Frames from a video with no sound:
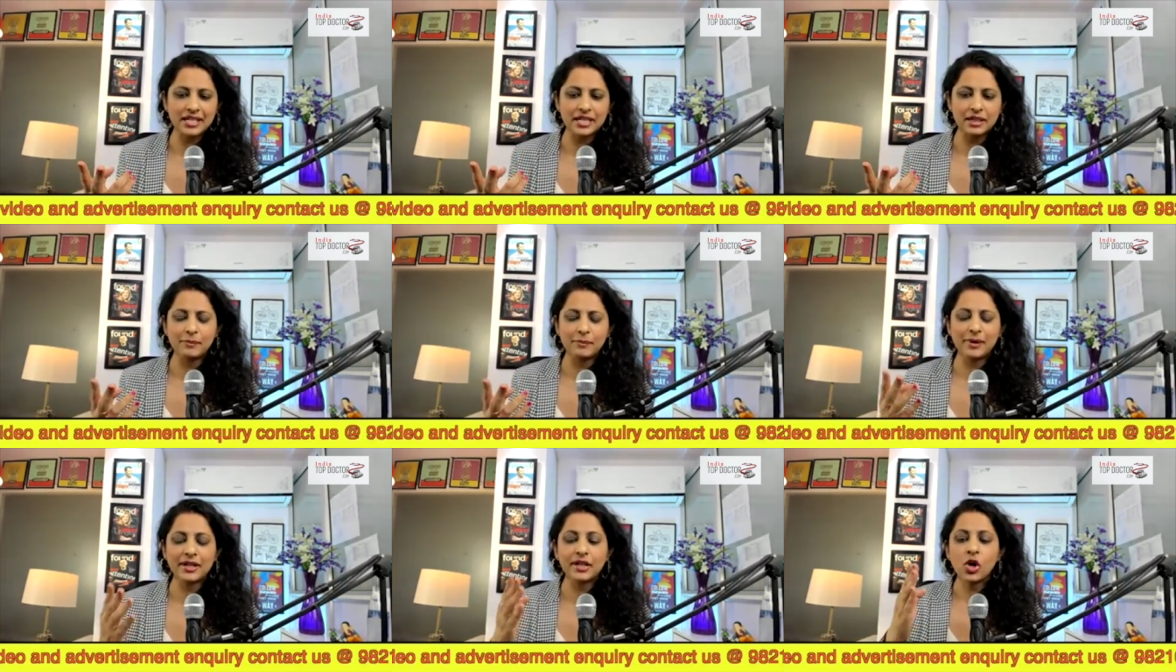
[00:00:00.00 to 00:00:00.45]

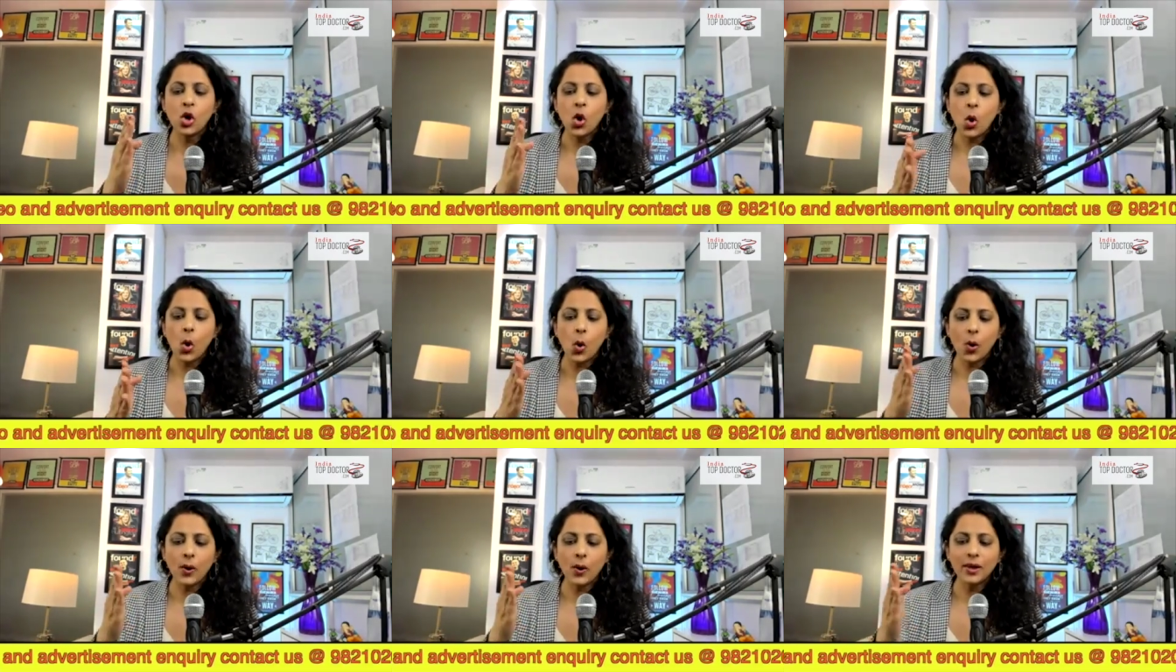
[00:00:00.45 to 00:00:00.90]
but
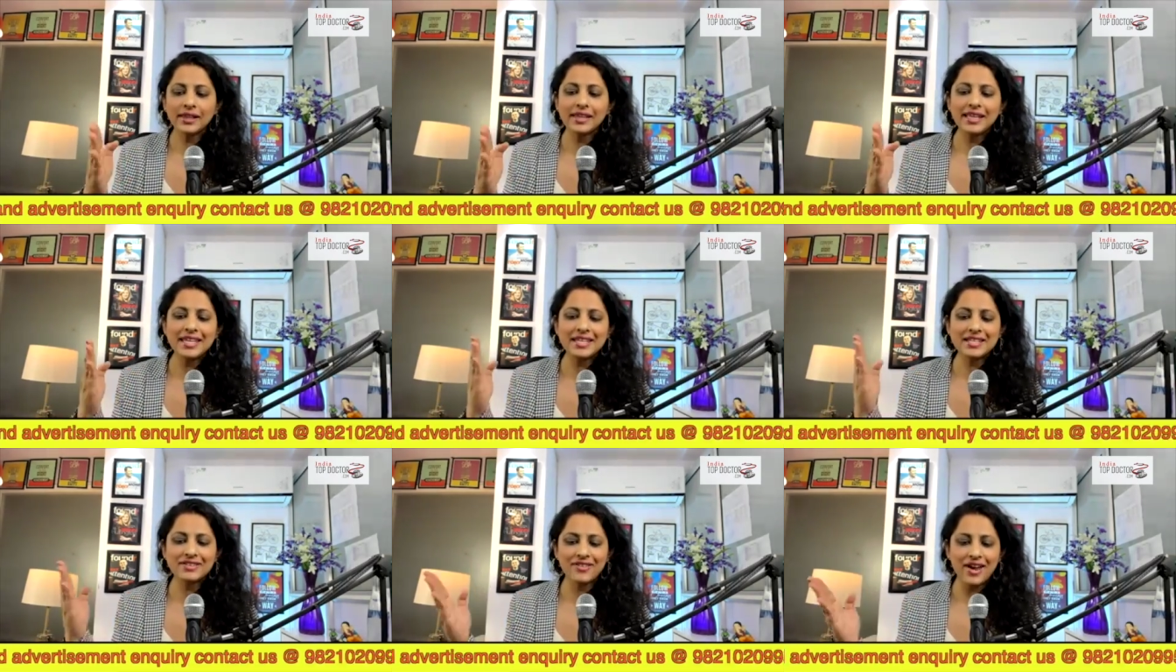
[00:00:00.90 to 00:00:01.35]
all these
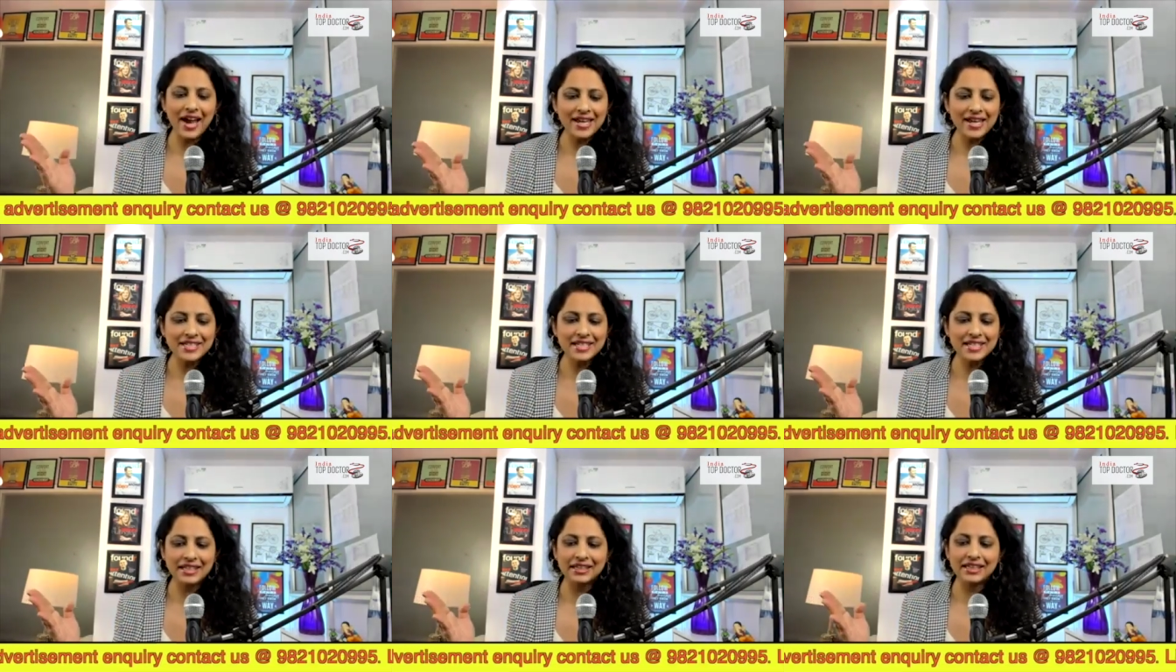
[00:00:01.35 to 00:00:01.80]

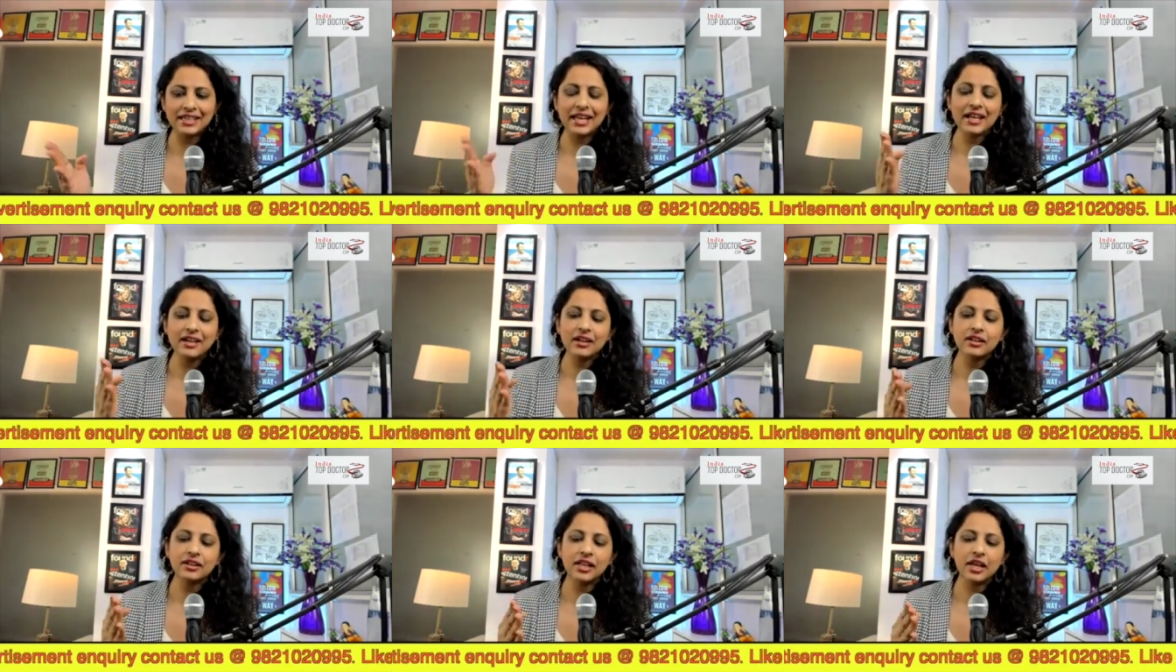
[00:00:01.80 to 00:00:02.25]
vaccine,
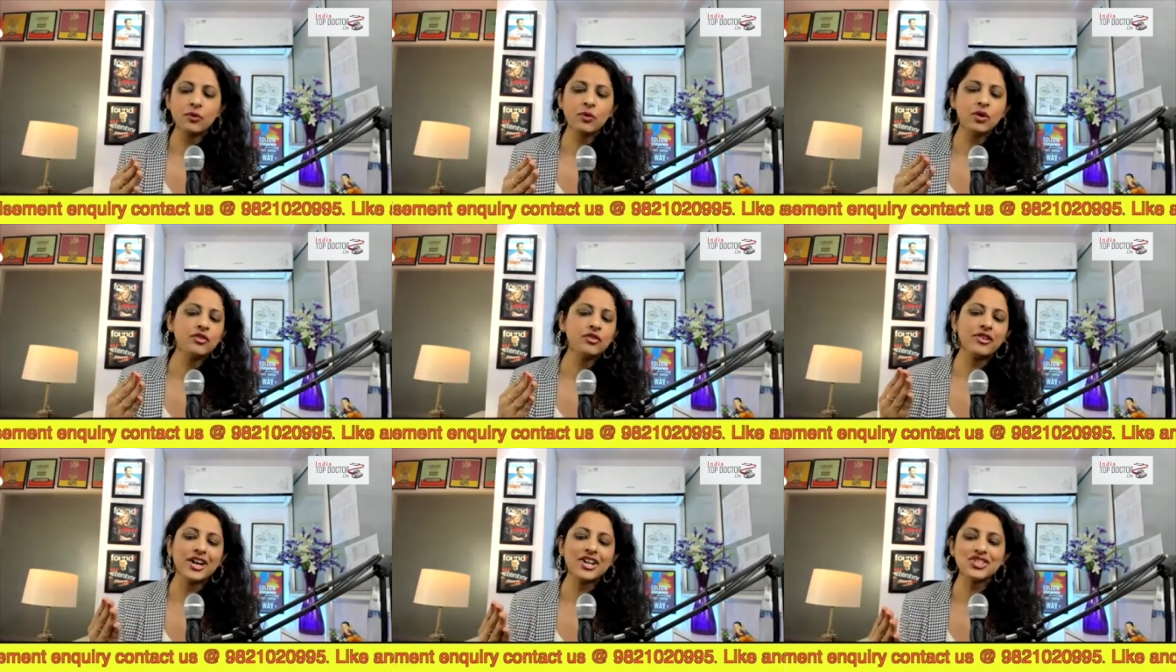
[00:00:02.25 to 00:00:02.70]
they were
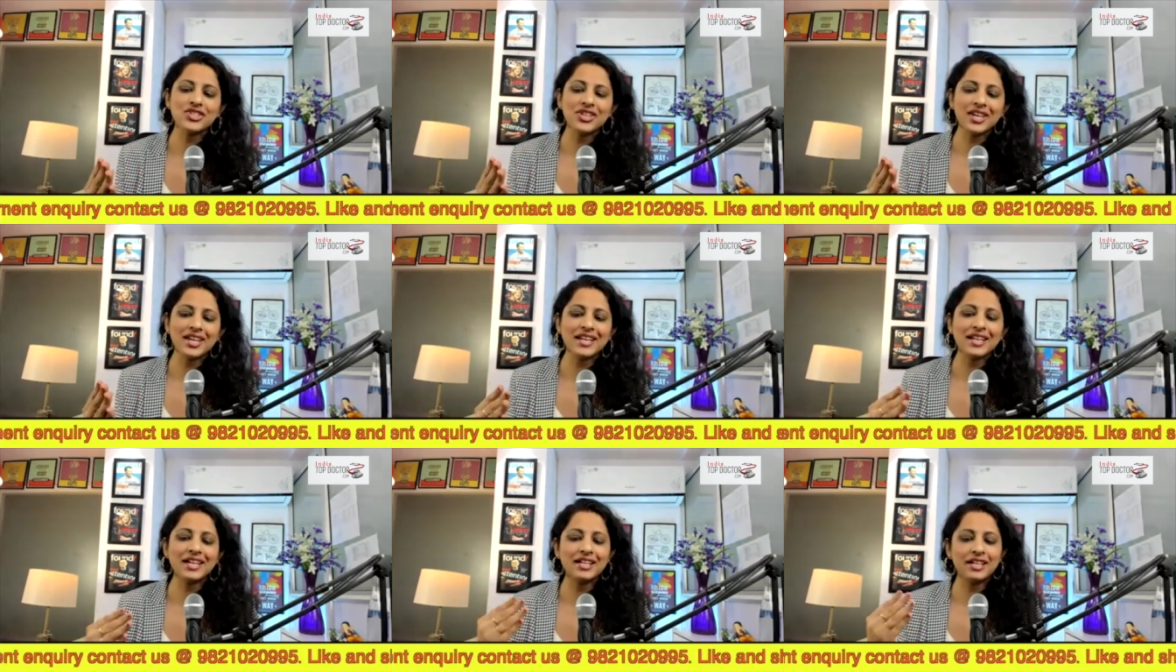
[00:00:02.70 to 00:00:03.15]
functioning in
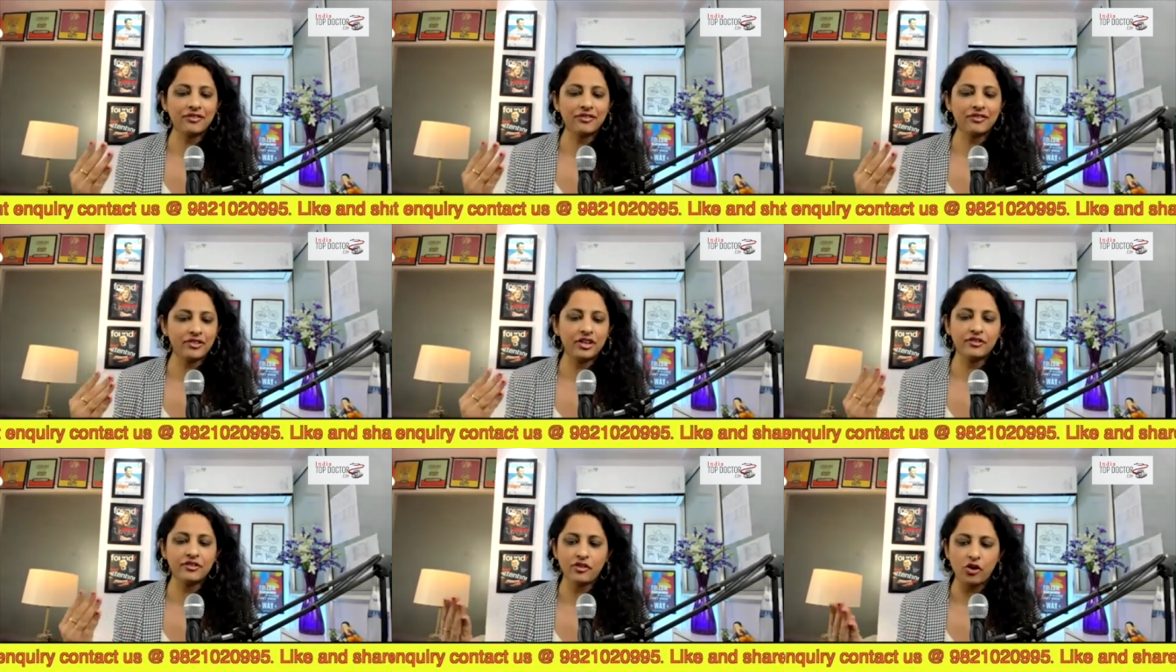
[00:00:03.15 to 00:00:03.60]
a
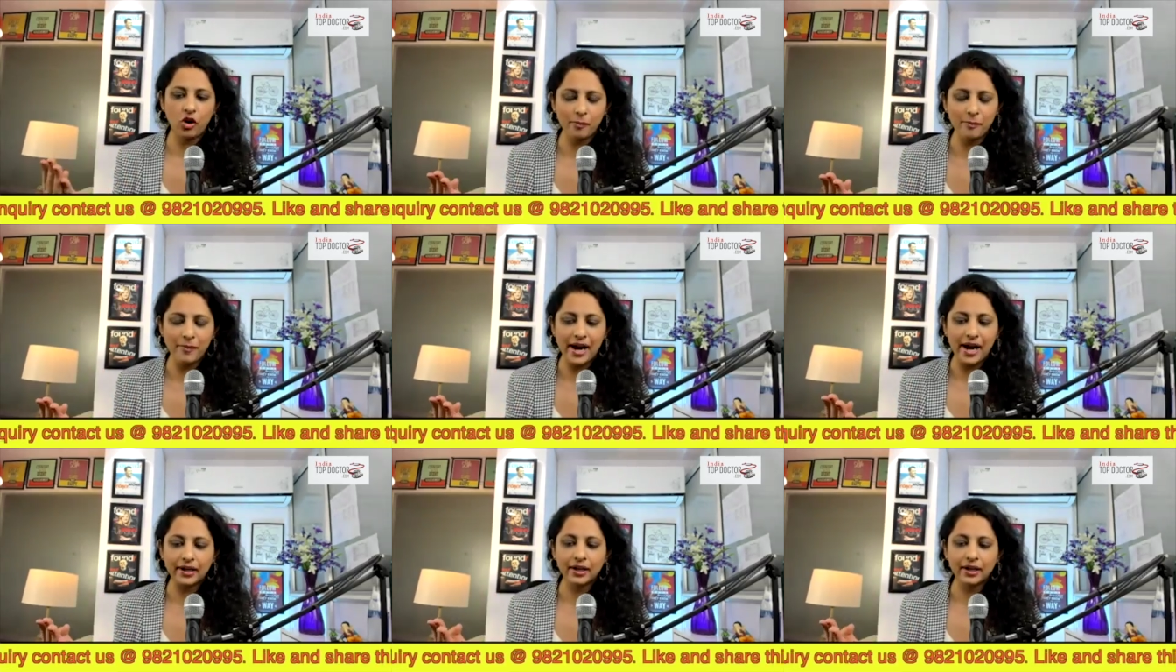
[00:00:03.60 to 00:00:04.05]
different format.